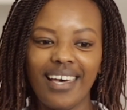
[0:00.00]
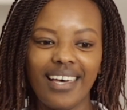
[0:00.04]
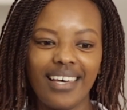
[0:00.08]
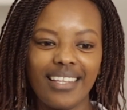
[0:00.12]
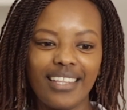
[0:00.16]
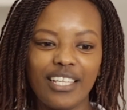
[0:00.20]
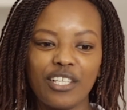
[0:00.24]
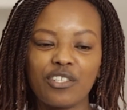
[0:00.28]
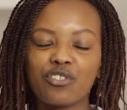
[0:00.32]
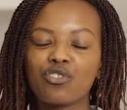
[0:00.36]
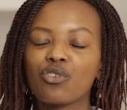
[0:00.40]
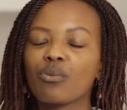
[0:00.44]

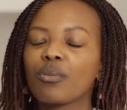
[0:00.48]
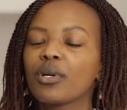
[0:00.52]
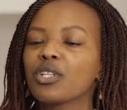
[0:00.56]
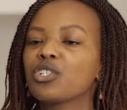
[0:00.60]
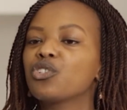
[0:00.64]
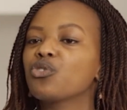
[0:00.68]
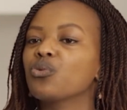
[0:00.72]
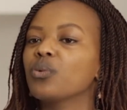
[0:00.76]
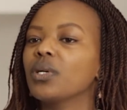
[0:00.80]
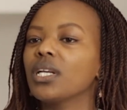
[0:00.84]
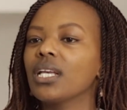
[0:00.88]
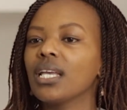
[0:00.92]
There's so much
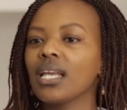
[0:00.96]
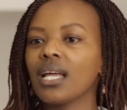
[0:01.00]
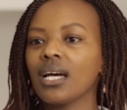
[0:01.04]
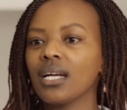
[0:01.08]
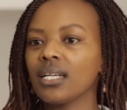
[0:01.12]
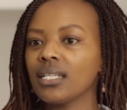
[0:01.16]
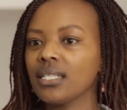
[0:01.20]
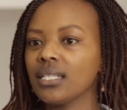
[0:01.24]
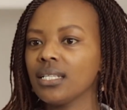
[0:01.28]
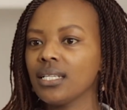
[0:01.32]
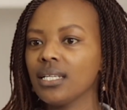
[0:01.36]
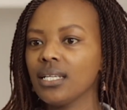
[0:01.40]
you will
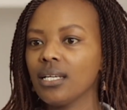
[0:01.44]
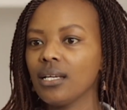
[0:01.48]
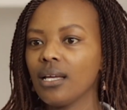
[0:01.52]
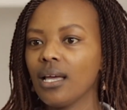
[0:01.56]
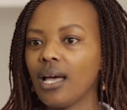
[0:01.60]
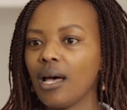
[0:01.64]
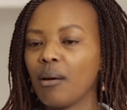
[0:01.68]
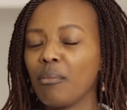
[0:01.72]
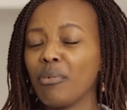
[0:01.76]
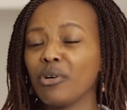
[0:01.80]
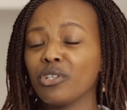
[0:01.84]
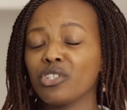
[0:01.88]
learn
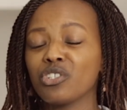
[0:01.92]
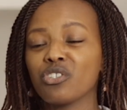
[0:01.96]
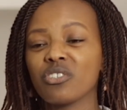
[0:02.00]
about